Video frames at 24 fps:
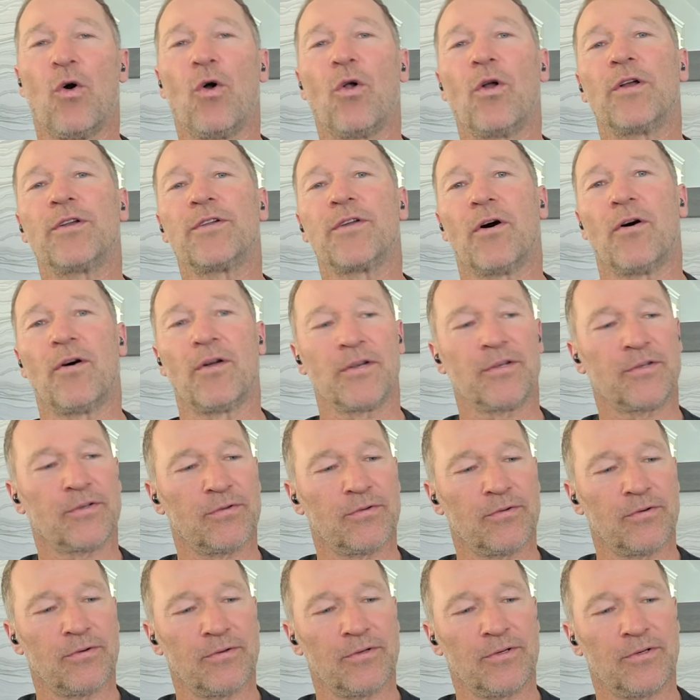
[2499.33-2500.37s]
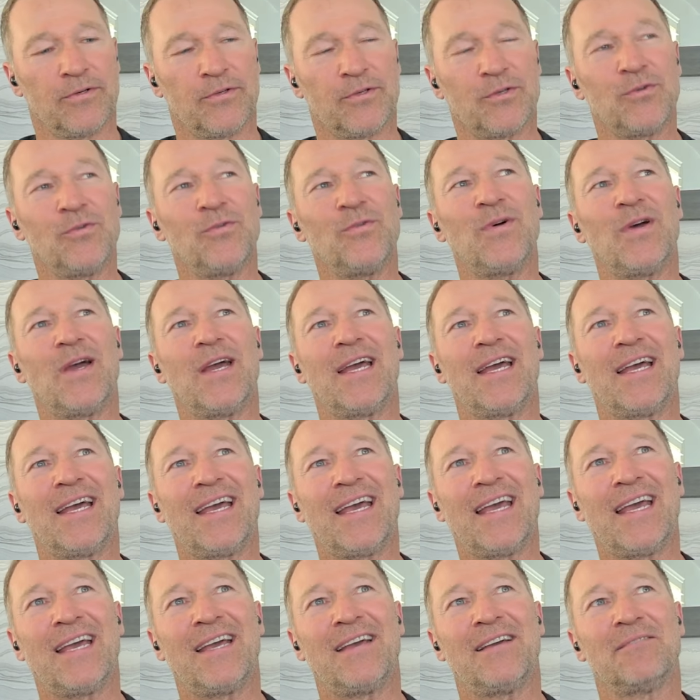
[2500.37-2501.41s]
I hold on to
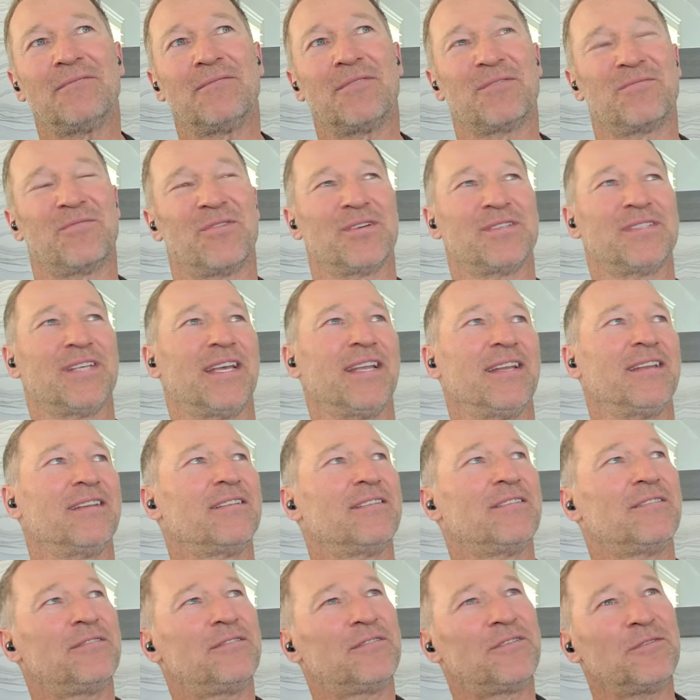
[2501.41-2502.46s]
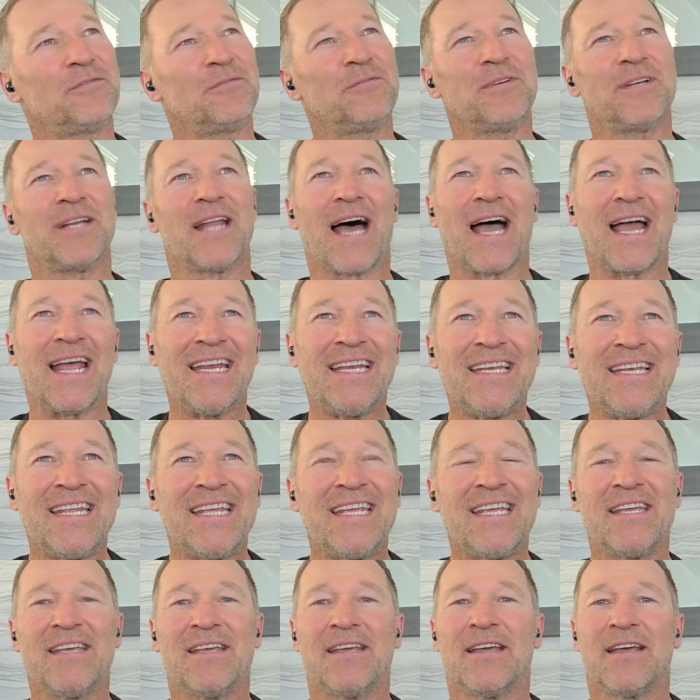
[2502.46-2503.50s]

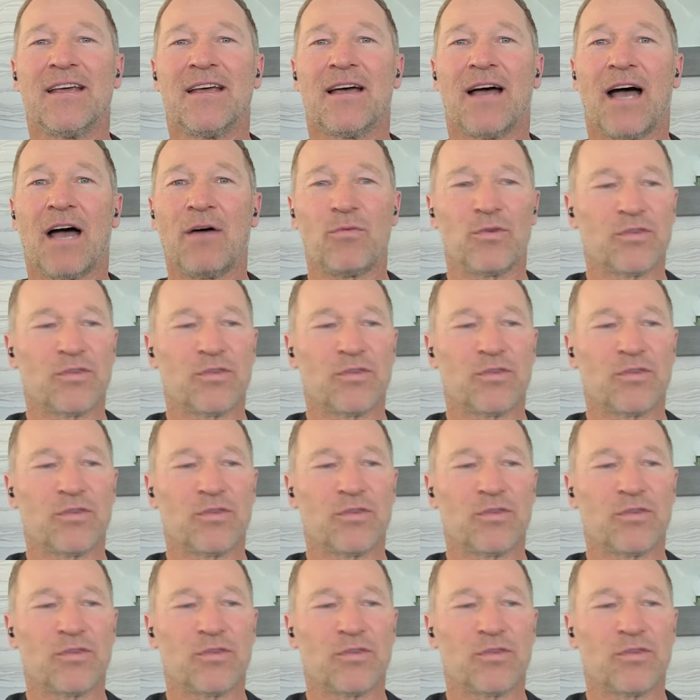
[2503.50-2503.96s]
290.